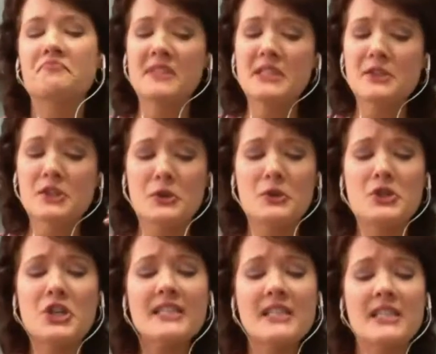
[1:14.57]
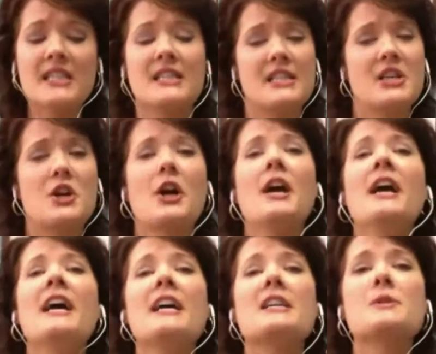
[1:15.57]
So just this year
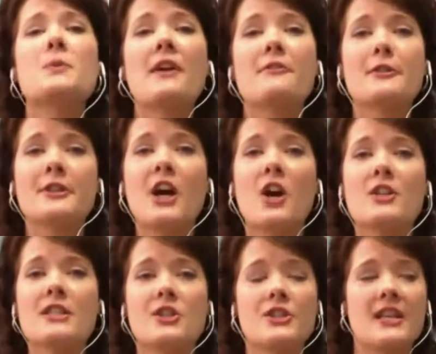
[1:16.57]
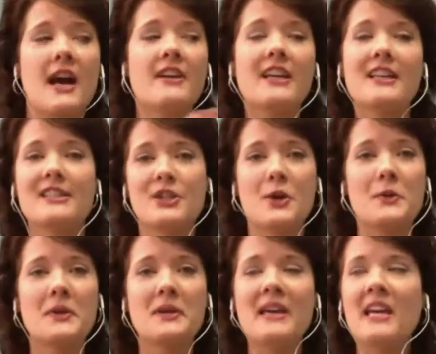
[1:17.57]
is when I've really gone to just having, it's
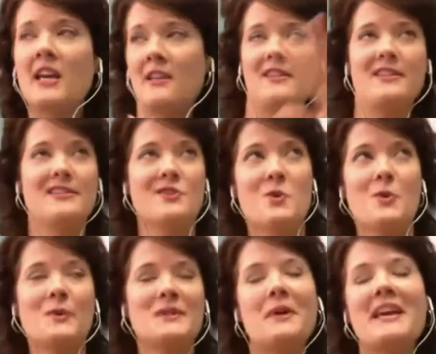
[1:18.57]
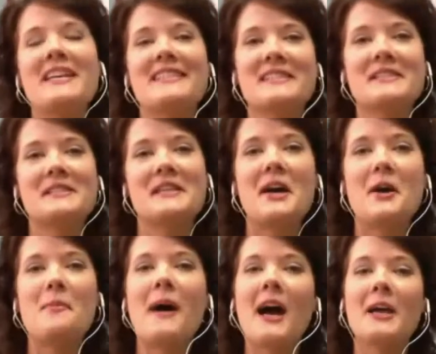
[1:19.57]
totally me, and this whole space is
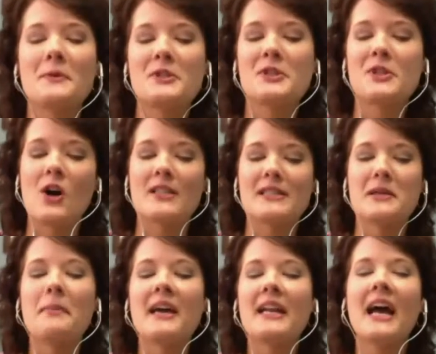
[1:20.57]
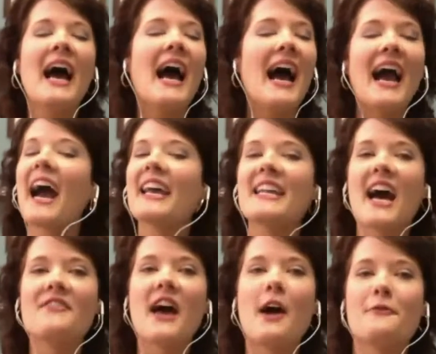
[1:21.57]
mine, which is awesome. But I had to
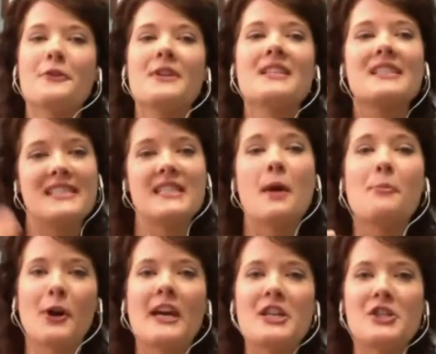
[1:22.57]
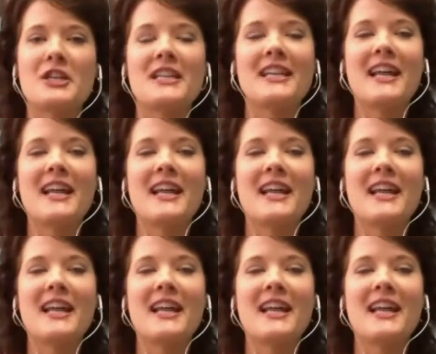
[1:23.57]
have that for the separation,